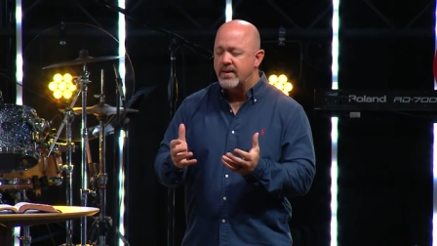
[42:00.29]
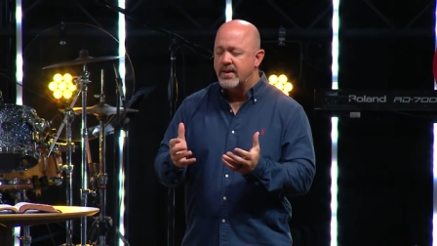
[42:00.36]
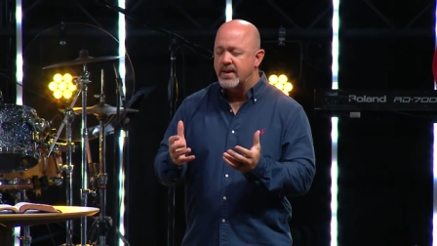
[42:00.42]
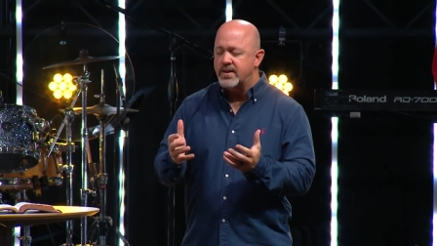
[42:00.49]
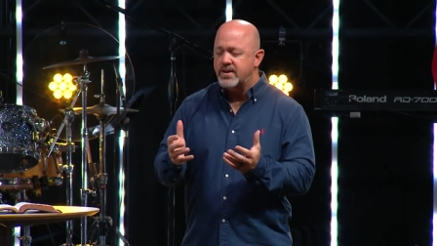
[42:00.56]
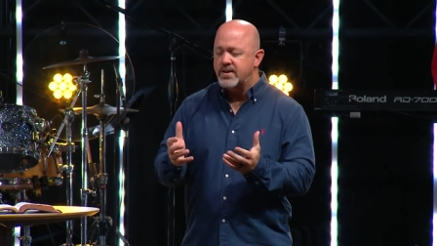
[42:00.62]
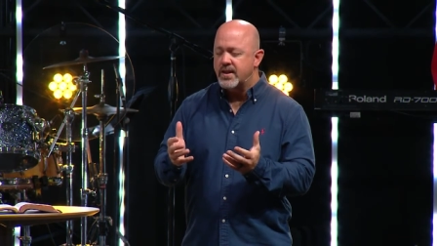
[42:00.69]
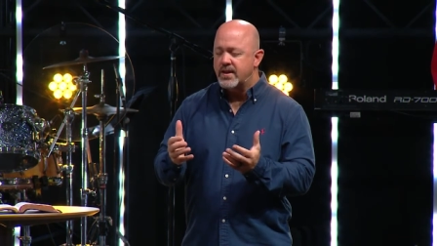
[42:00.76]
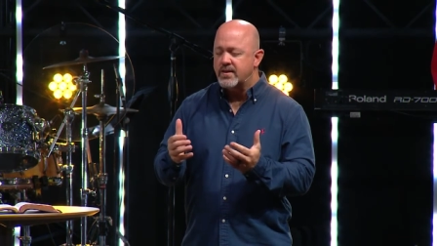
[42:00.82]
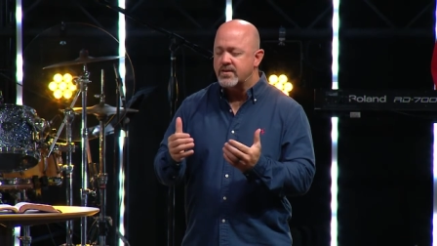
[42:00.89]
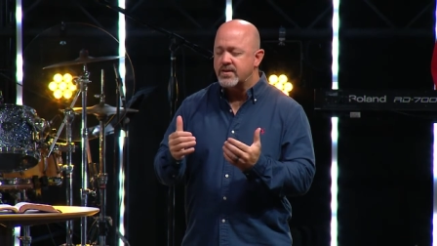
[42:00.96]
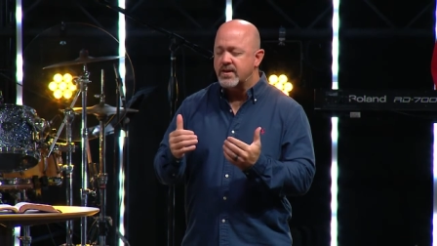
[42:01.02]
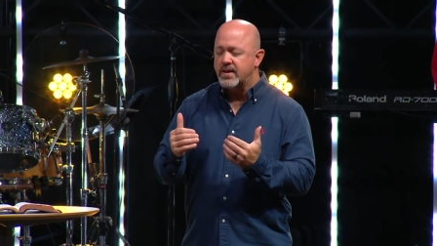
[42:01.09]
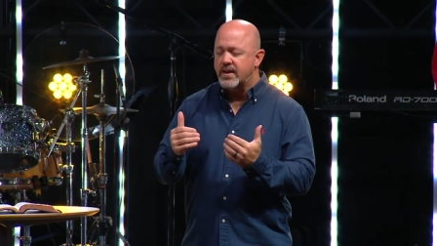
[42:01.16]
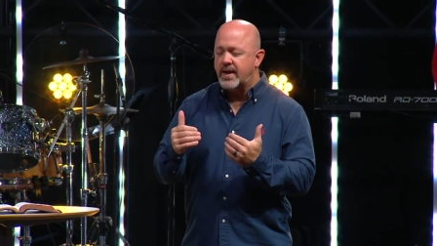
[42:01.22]
that
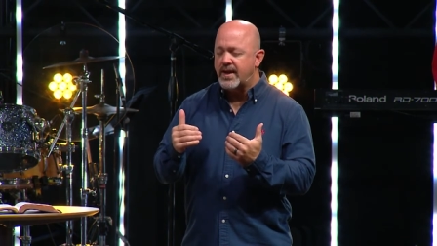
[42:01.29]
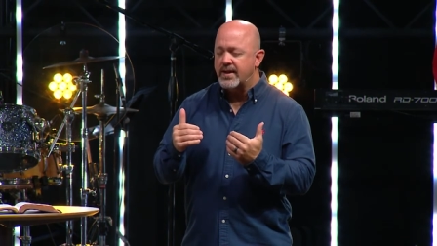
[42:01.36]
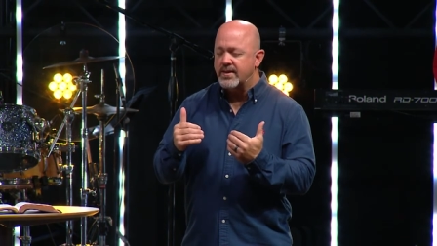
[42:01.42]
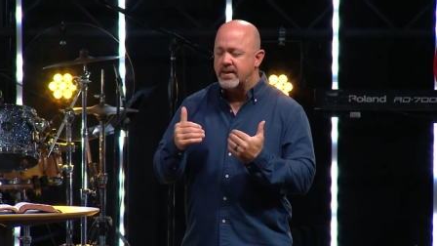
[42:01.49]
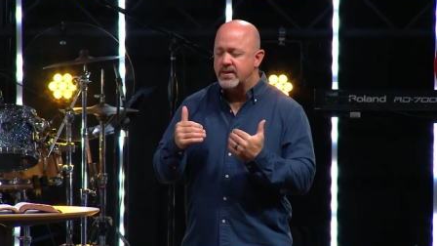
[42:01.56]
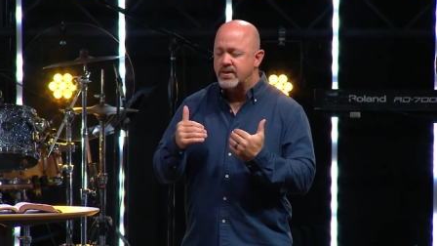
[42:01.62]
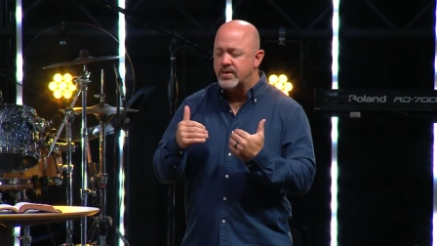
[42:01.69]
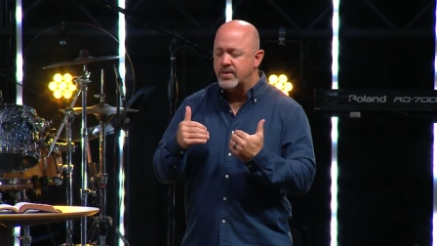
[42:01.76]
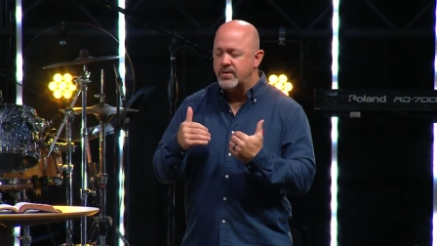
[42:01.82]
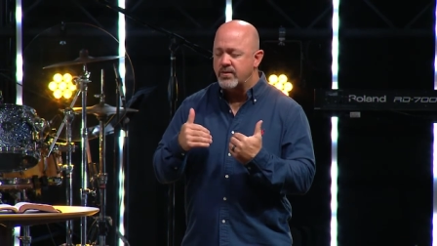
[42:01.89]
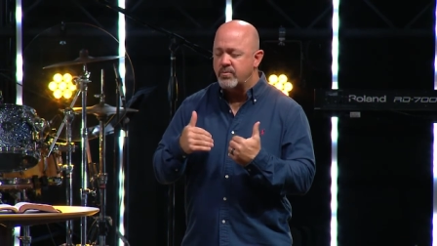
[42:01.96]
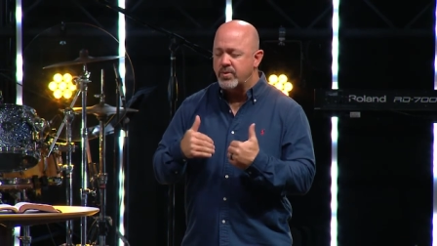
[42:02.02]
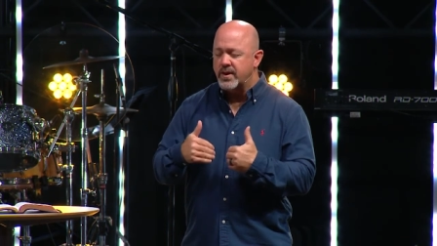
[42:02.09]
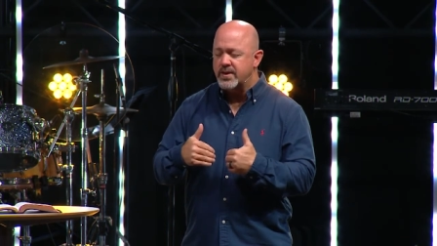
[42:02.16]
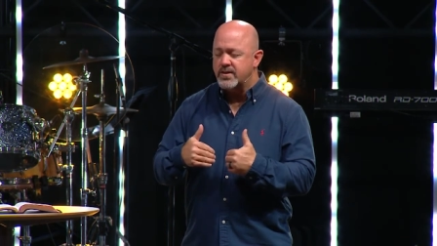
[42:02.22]
shares the light that you
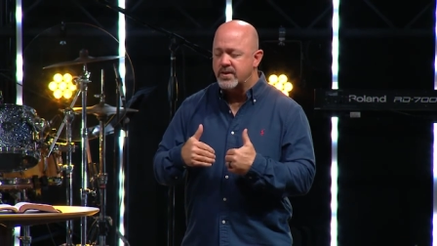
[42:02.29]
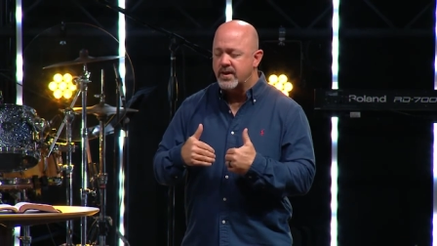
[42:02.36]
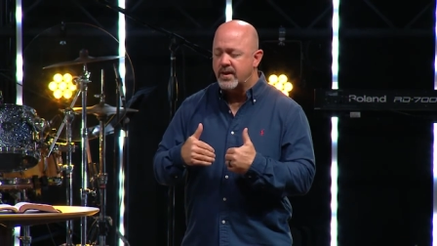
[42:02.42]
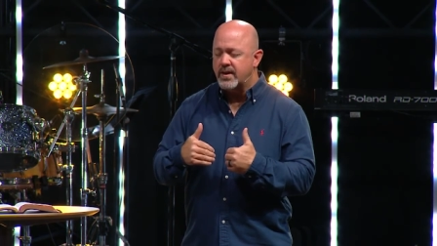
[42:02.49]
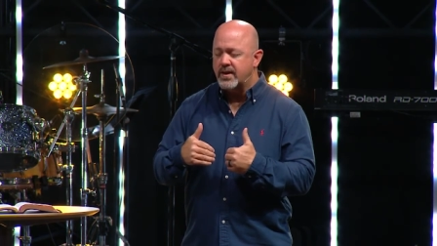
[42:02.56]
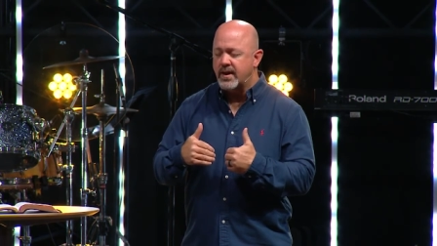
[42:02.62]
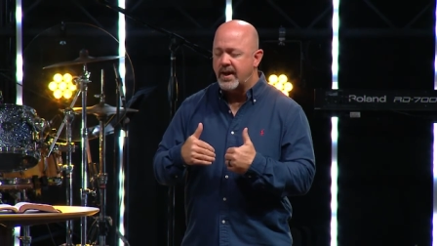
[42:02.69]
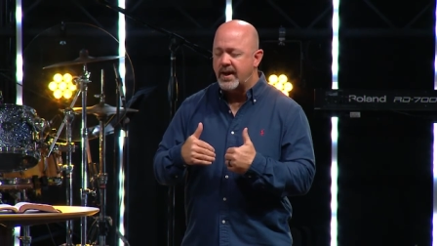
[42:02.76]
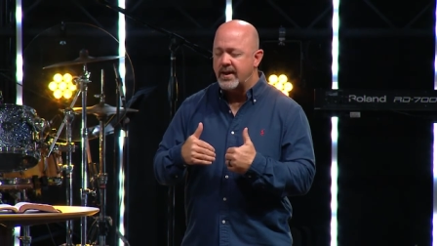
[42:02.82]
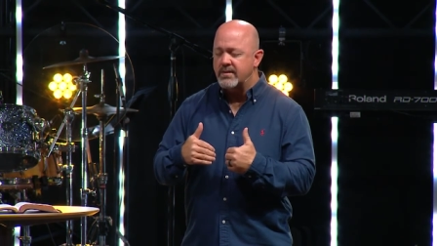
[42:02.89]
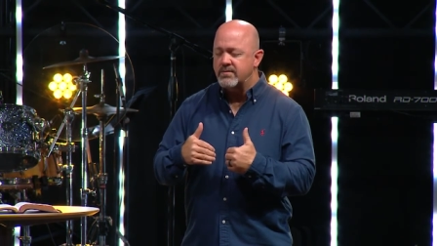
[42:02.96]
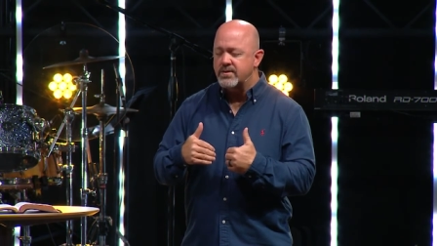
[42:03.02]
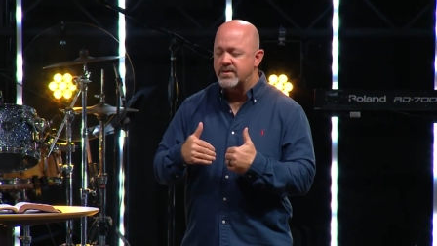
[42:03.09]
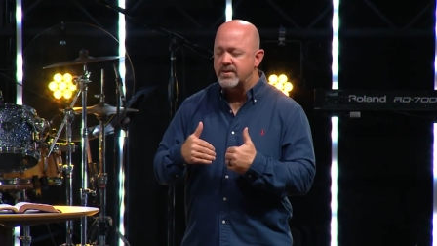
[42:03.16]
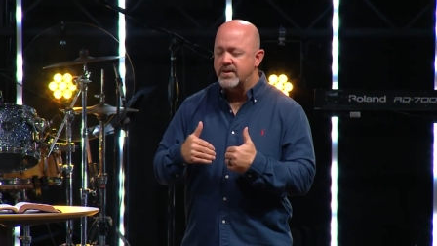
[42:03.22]
have placed in our
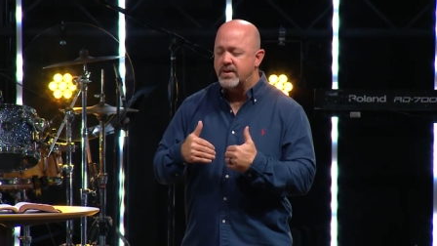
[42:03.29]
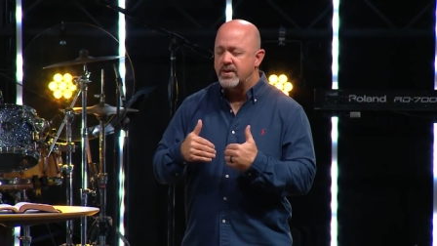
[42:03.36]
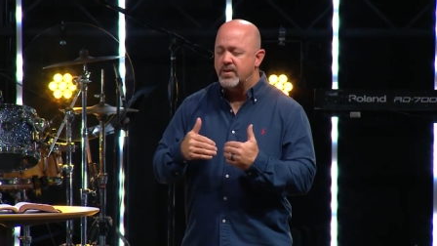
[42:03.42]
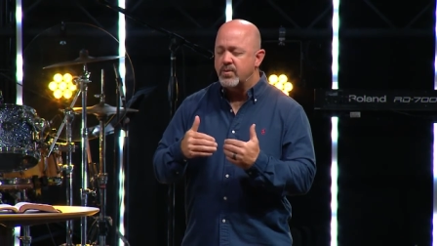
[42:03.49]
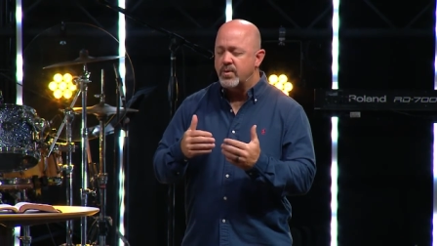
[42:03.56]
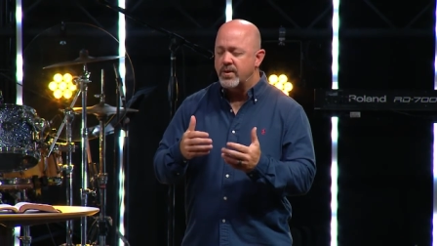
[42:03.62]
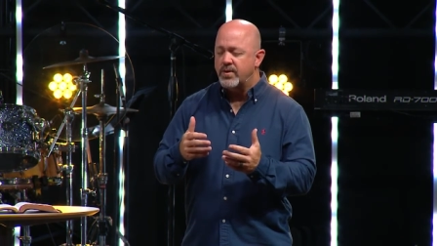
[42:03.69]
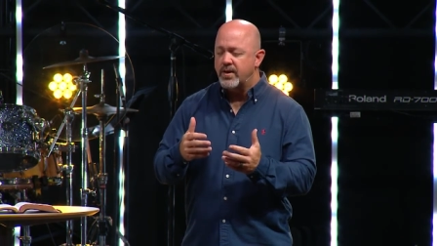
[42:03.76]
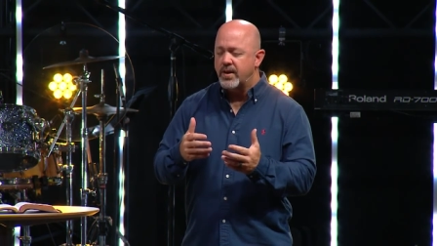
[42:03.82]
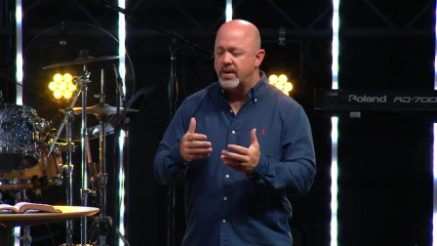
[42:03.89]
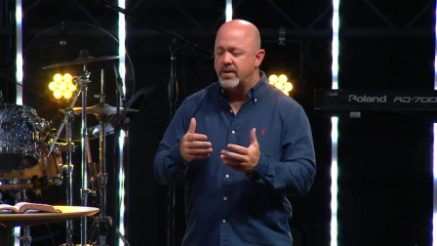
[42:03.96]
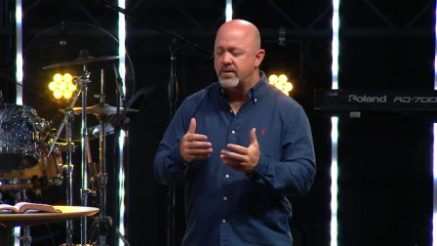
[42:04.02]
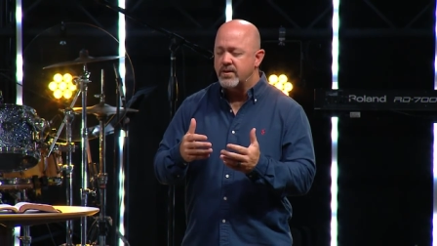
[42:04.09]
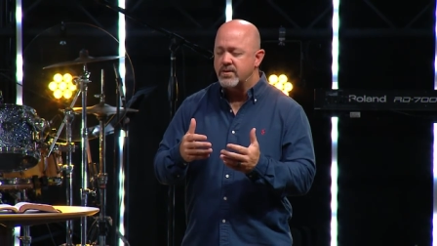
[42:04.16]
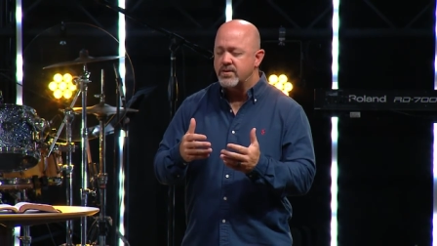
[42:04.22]
lives with
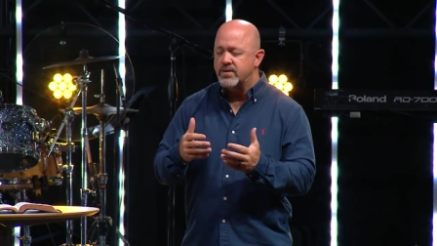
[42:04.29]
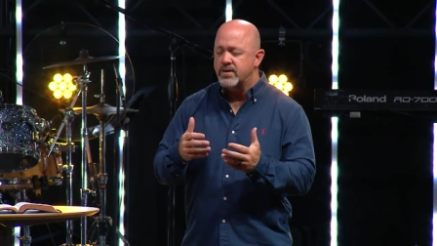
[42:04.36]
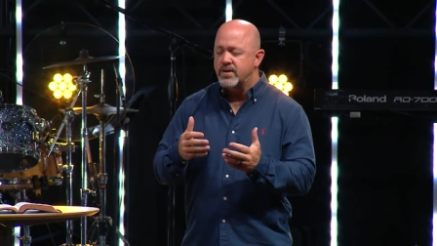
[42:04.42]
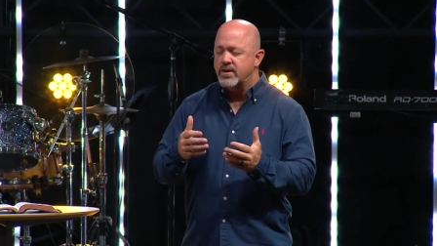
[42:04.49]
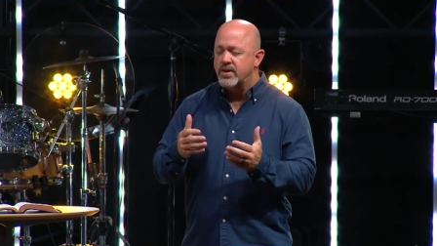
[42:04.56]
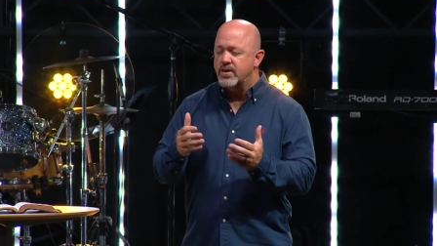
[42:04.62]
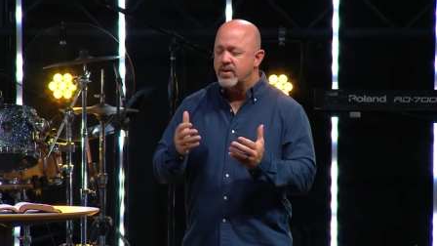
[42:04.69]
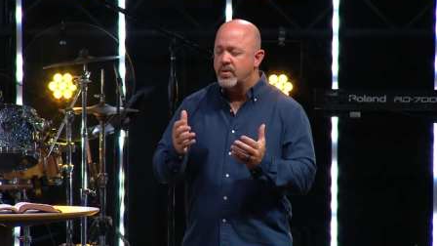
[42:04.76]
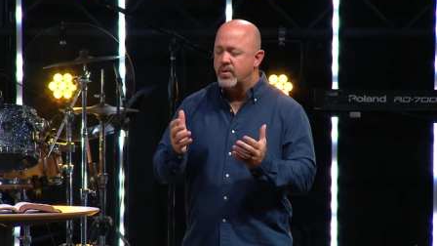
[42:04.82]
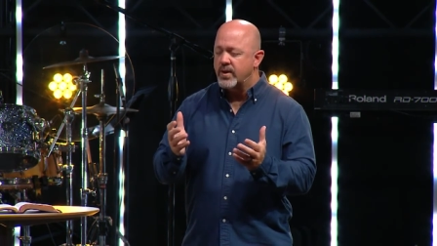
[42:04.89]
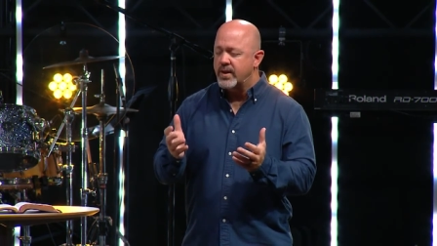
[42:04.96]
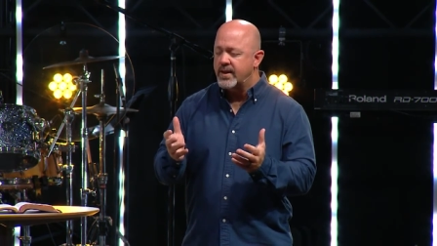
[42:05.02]
others who are